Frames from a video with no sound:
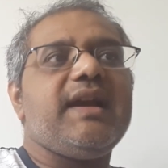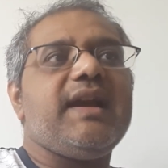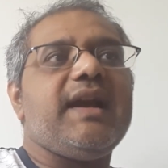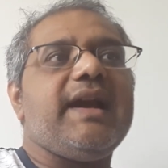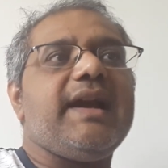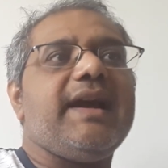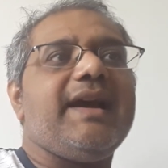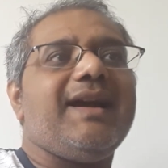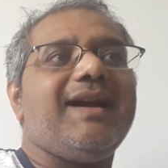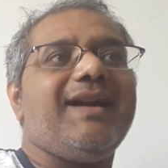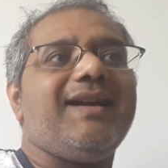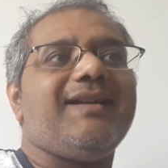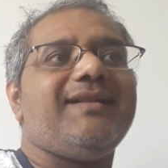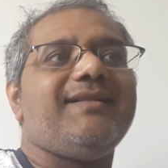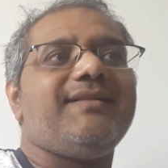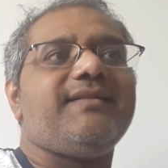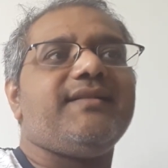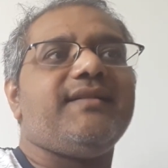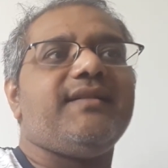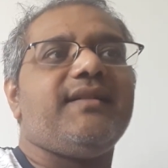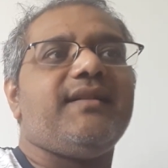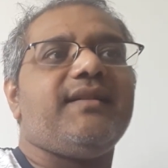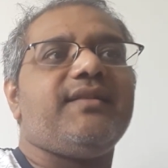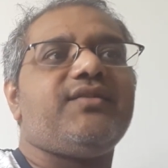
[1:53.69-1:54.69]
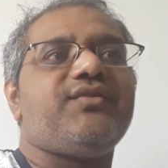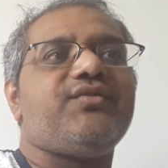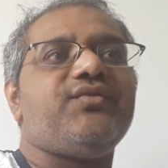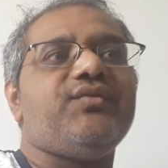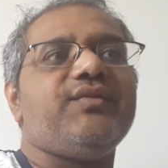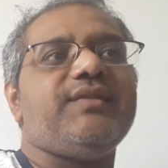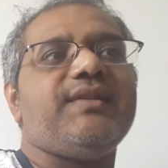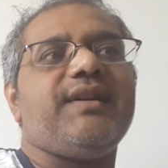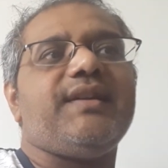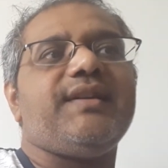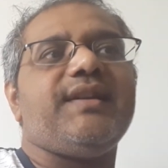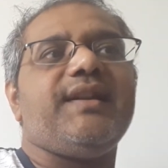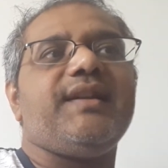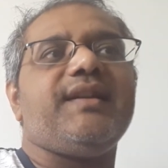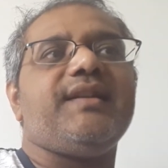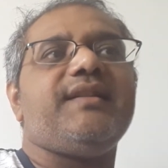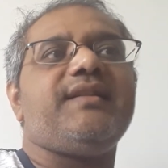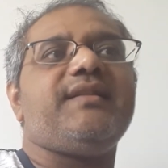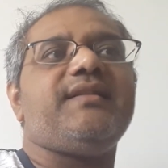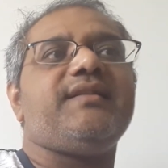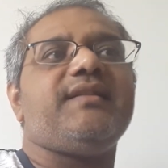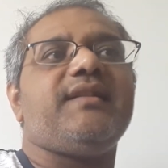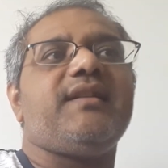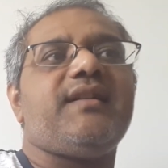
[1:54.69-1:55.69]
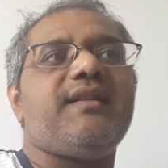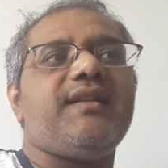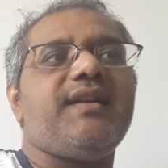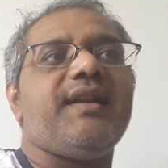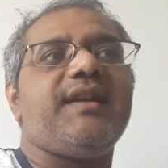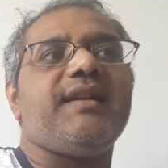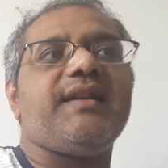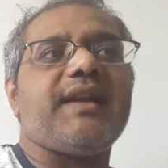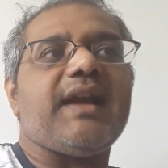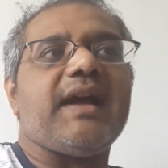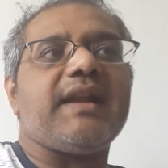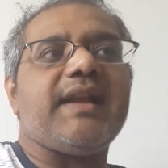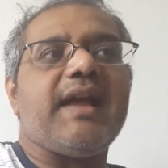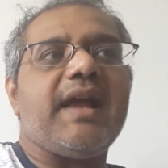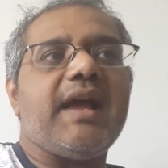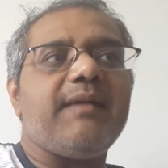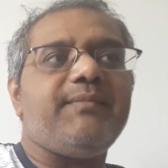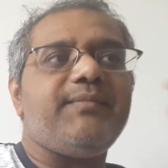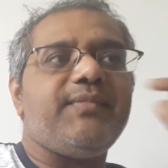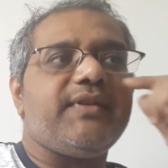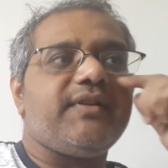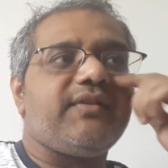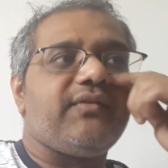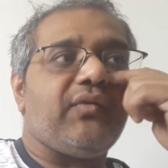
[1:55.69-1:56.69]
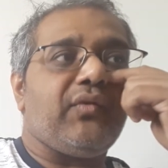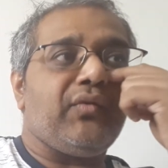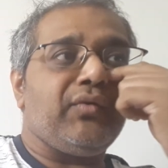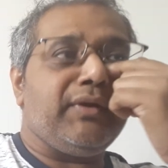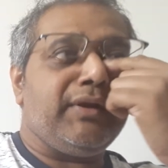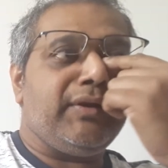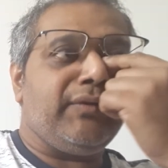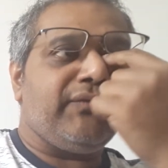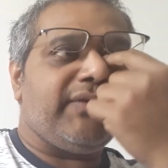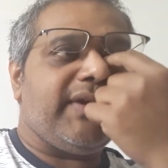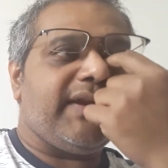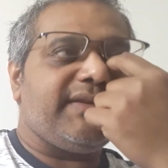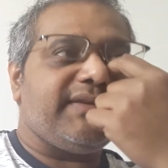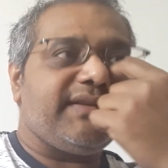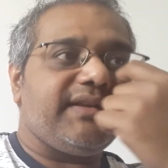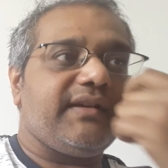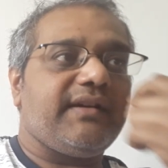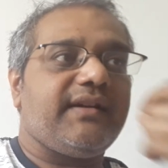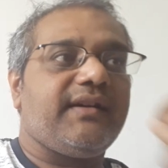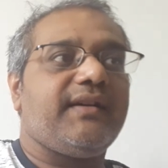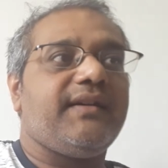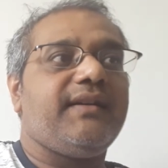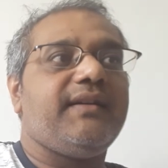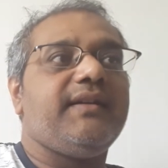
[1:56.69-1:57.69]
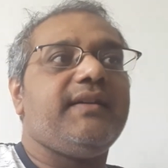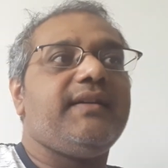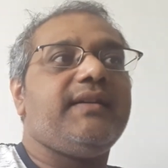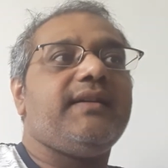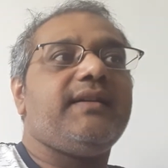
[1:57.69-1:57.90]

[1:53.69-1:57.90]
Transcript: and true learning can happen only when the